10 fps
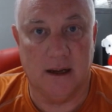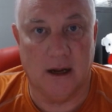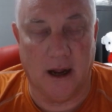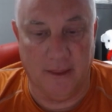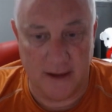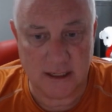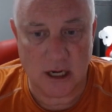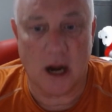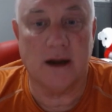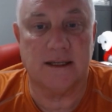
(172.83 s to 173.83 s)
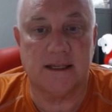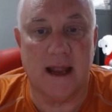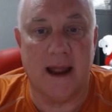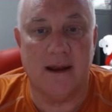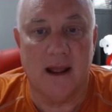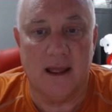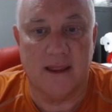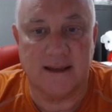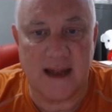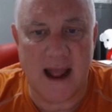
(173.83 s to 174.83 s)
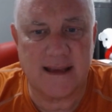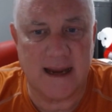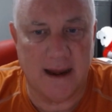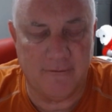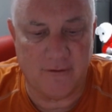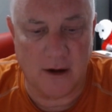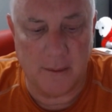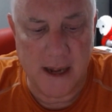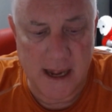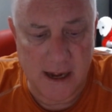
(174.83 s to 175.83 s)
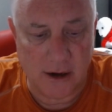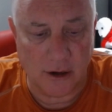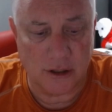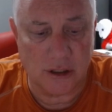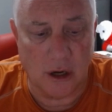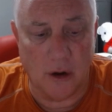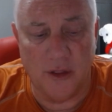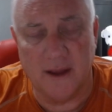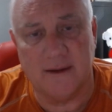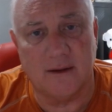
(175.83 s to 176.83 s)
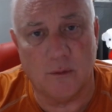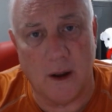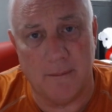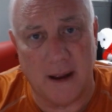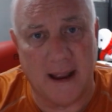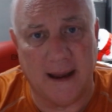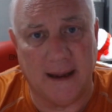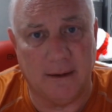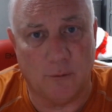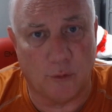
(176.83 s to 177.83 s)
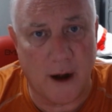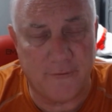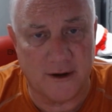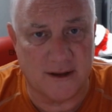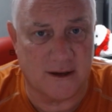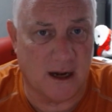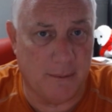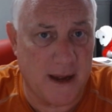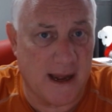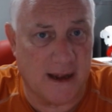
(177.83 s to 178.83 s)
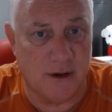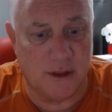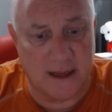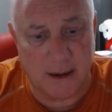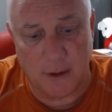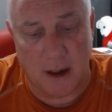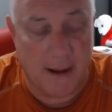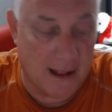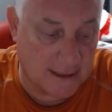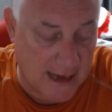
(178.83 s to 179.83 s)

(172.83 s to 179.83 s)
on this card set, the stats came from here, so this is what my reference is going to be, and you'd think they would all balance